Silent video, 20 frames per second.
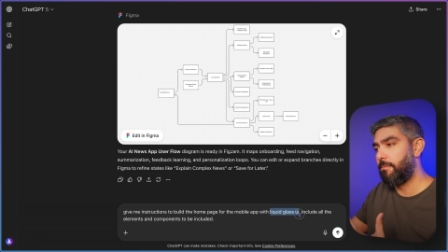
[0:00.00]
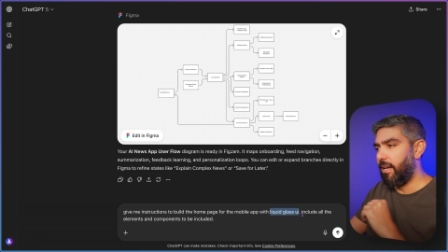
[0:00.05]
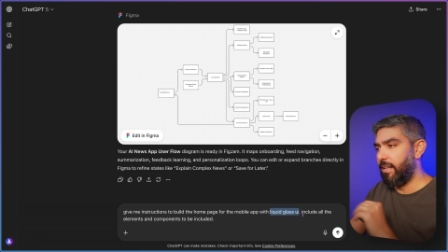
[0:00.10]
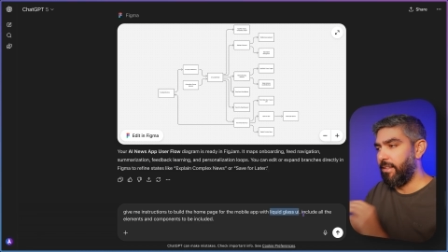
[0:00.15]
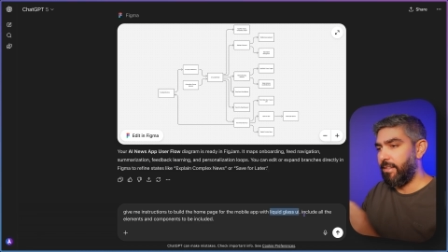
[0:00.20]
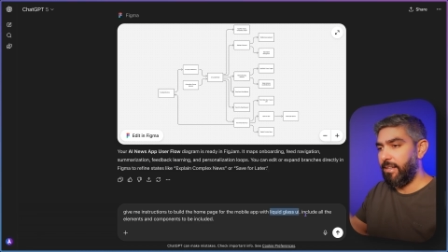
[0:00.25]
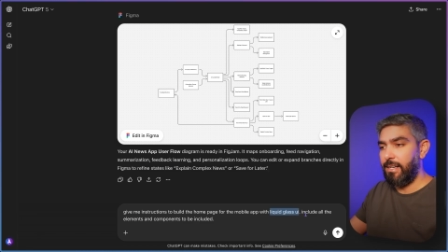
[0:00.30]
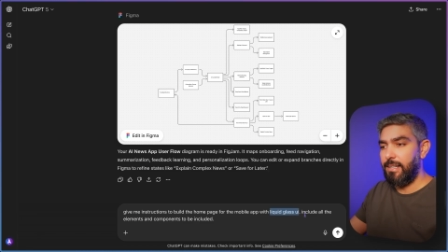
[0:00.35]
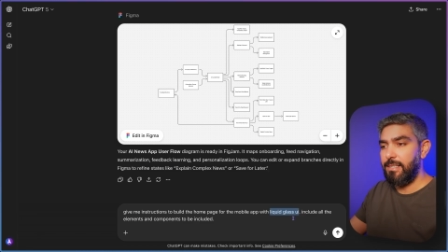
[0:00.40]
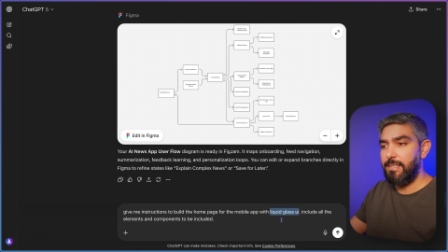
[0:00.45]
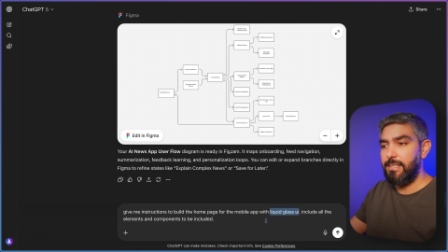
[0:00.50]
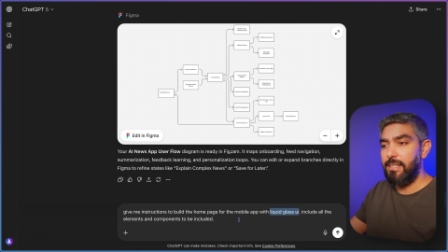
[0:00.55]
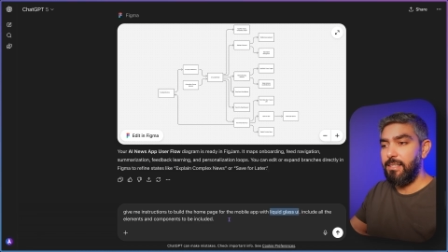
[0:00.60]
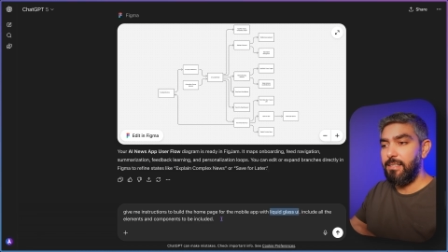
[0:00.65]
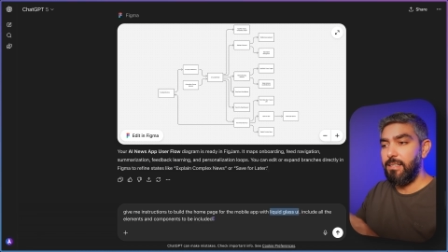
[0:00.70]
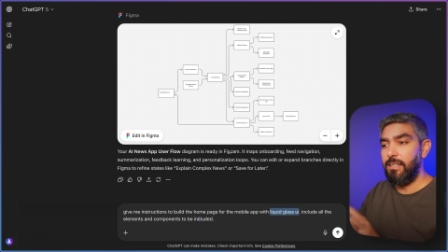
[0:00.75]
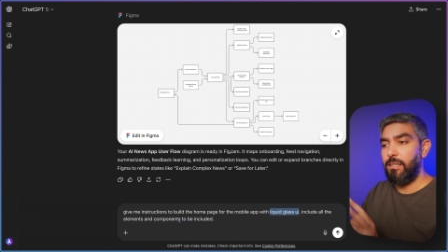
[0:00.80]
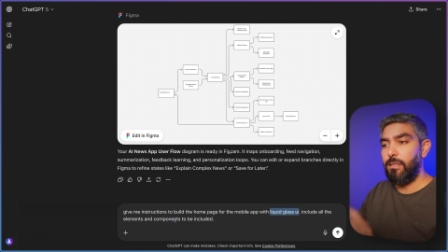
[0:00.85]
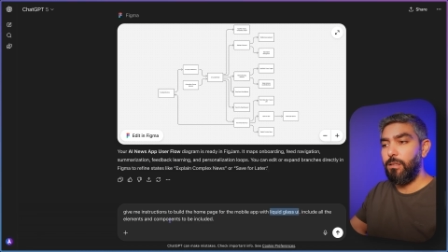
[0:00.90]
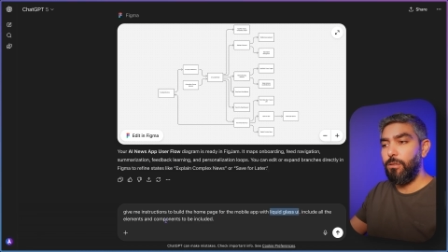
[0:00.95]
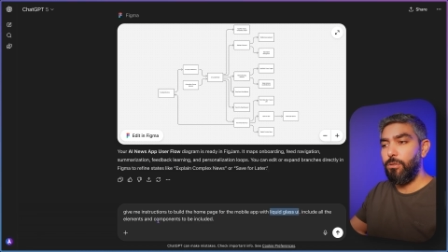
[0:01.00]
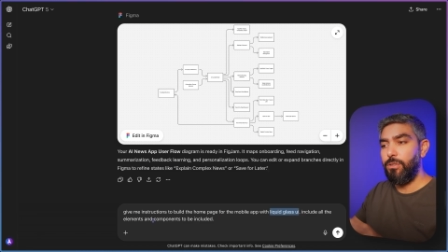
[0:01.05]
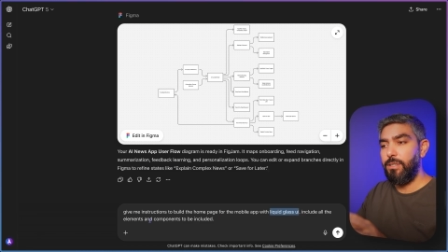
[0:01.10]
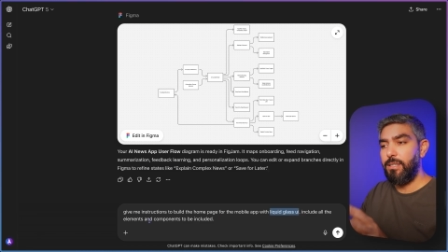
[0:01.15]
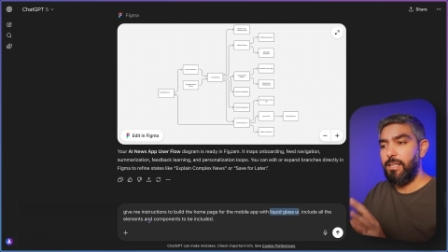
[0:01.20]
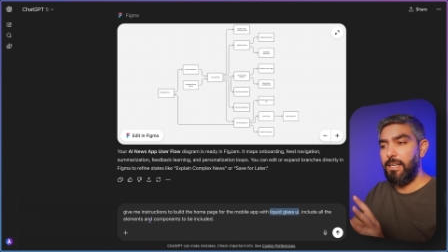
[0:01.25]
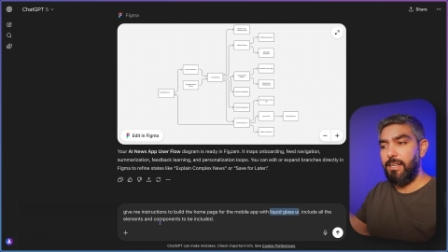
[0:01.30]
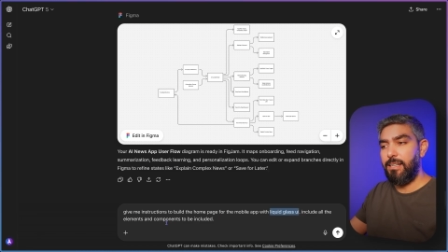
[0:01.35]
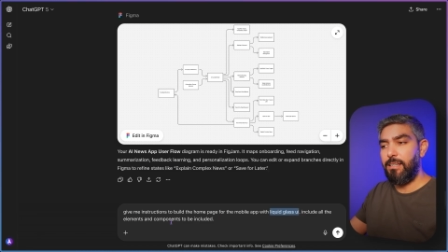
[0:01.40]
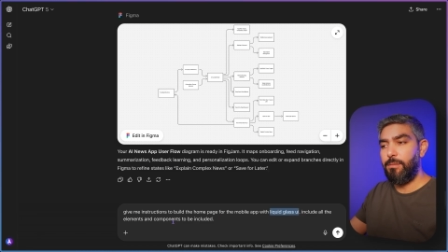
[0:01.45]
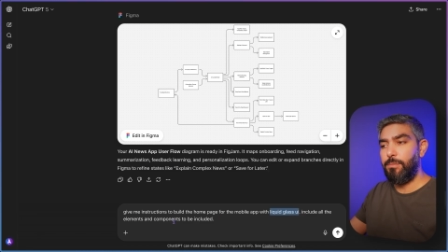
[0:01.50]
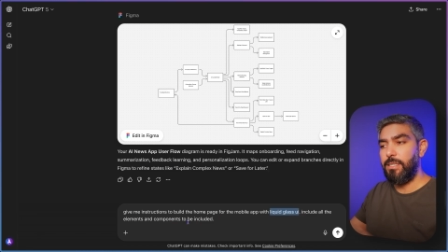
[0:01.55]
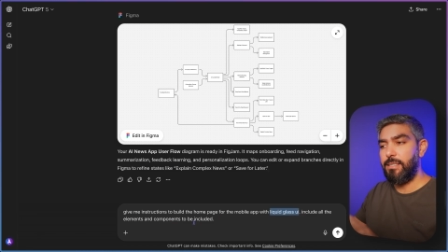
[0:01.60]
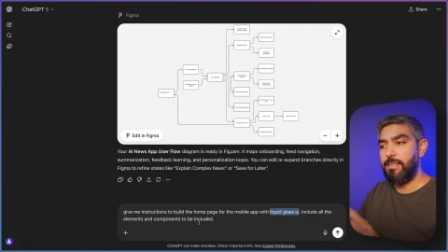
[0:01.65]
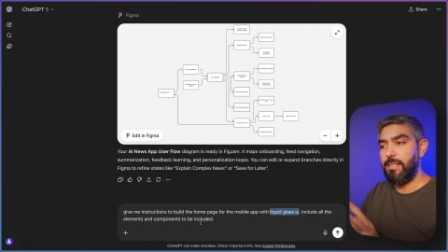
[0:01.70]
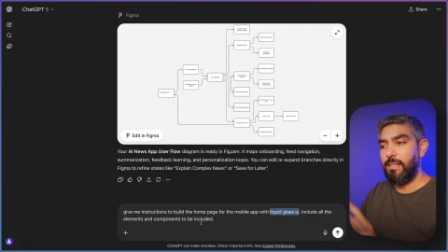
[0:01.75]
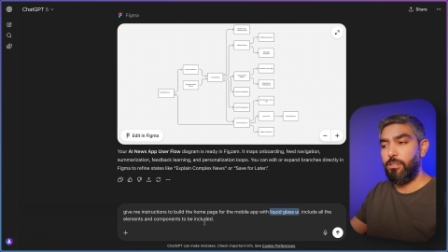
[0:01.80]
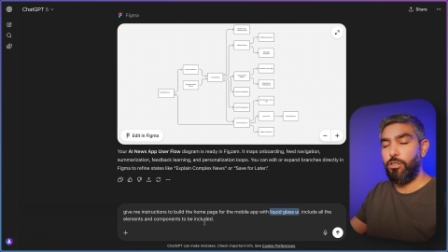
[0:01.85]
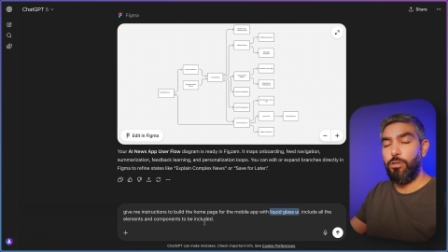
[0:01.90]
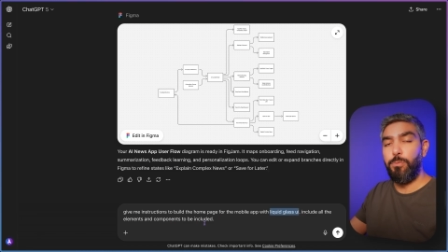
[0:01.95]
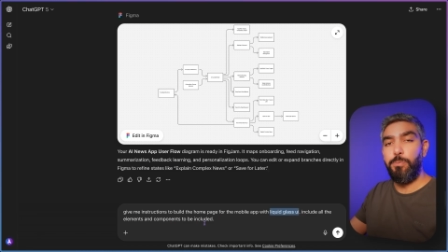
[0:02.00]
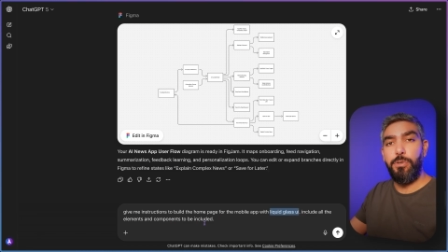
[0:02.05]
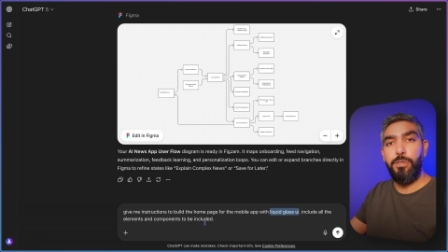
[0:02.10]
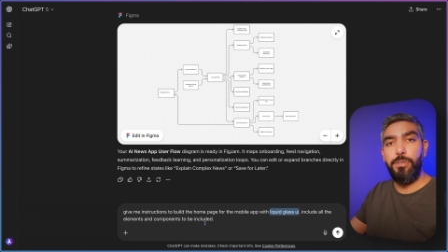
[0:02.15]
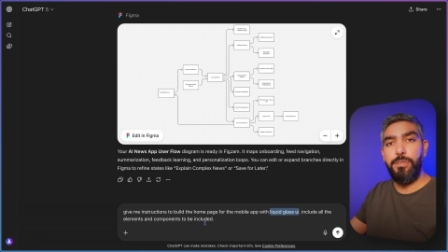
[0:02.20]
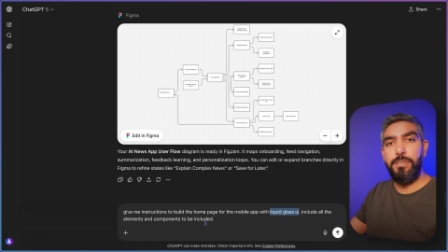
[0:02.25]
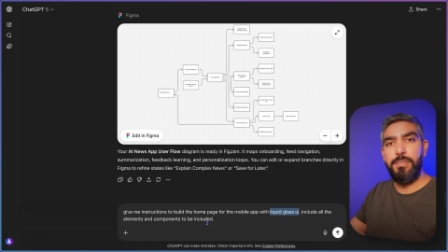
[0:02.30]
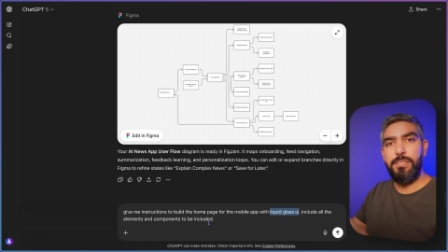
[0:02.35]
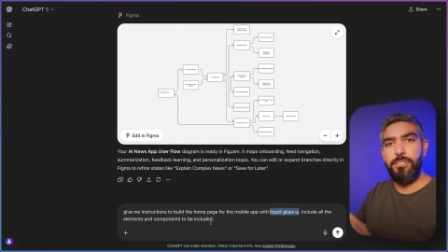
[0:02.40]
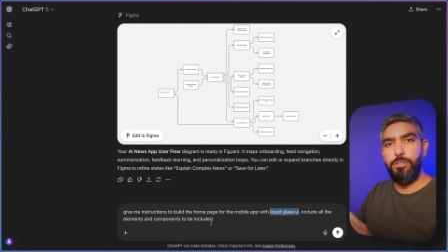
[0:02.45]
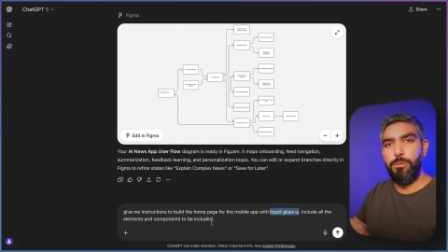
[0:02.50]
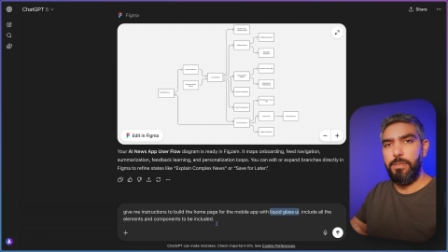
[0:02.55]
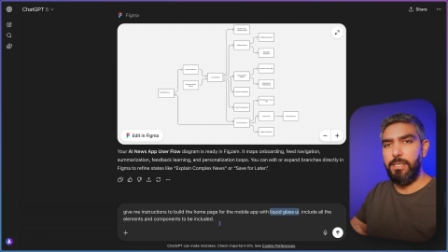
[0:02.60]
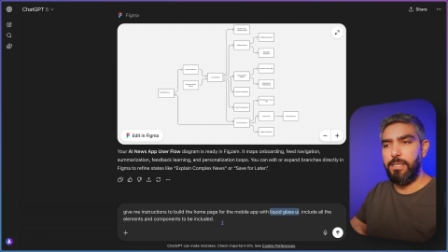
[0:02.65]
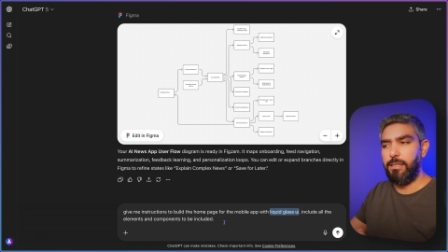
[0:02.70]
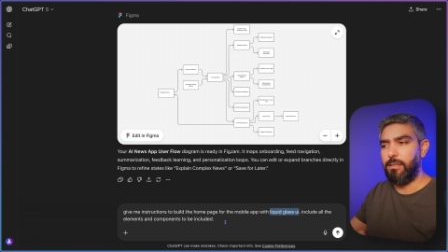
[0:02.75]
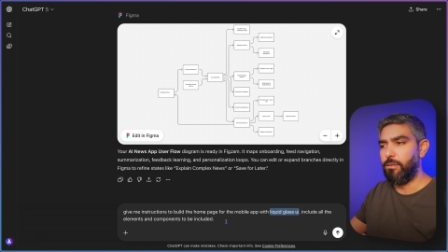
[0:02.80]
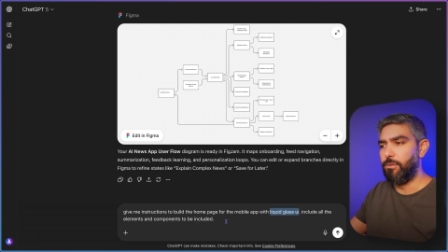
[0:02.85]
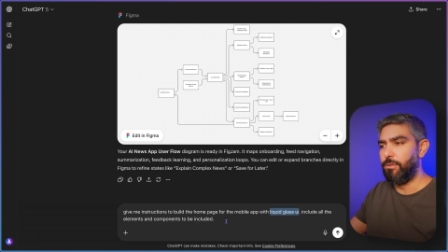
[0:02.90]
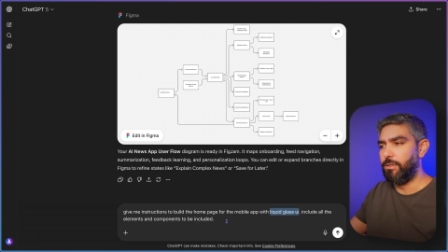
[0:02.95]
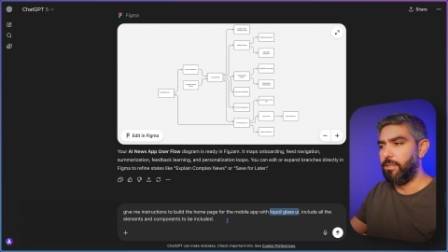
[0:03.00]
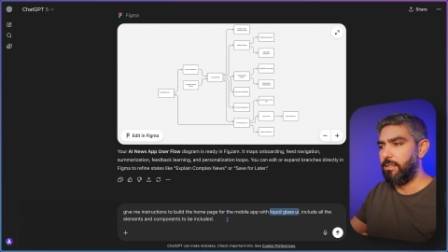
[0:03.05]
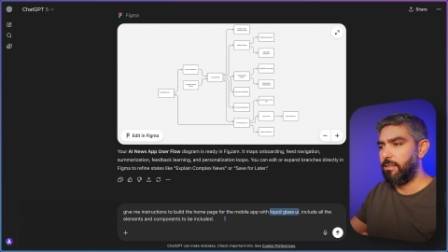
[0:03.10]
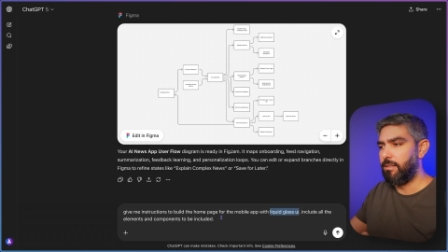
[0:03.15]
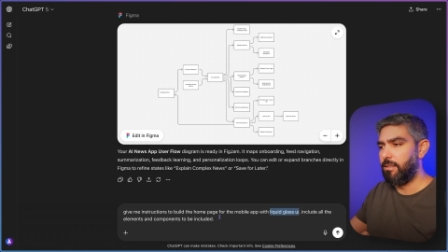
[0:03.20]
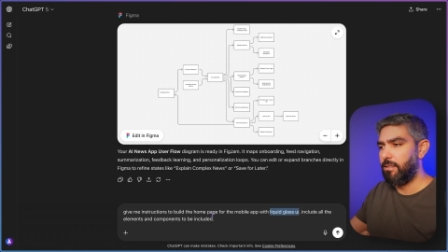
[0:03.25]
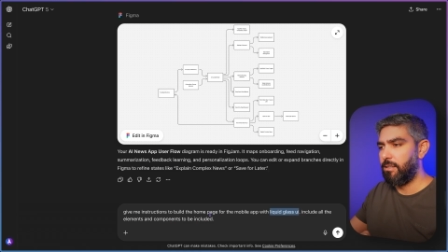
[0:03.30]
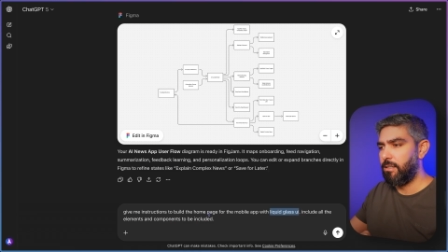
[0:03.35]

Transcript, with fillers: And then I said include the elements and components to be included.